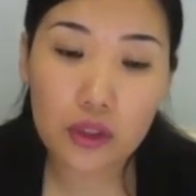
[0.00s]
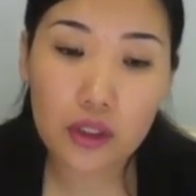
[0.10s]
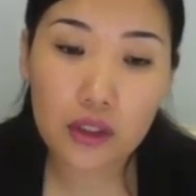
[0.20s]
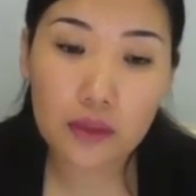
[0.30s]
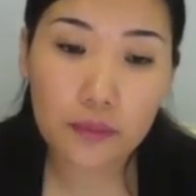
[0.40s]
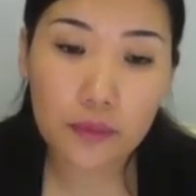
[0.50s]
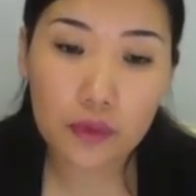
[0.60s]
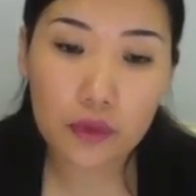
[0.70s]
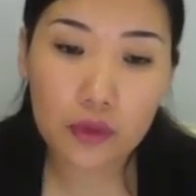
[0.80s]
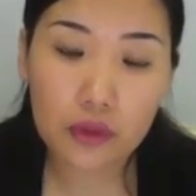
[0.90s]
the
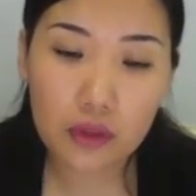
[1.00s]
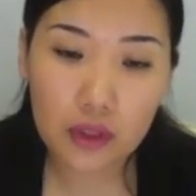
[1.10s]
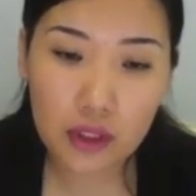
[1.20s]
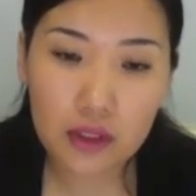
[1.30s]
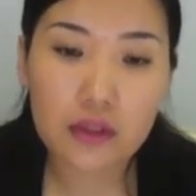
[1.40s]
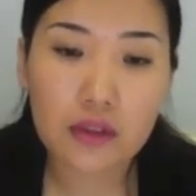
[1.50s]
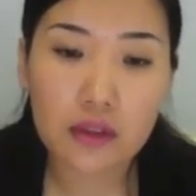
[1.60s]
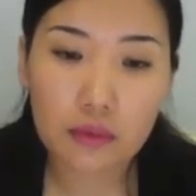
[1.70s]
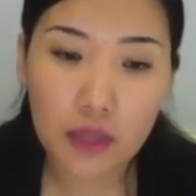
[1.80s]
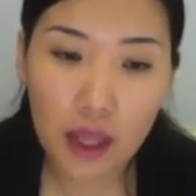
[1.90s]
needed
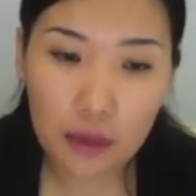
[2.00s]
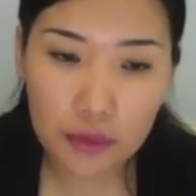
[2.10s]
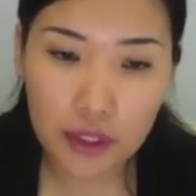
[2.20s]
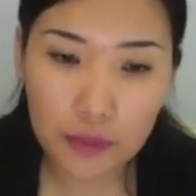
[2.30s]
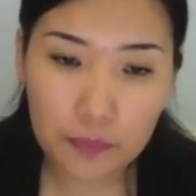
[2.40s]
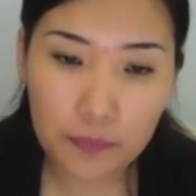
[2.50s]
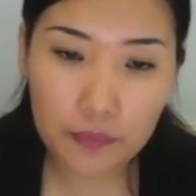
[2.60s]
library.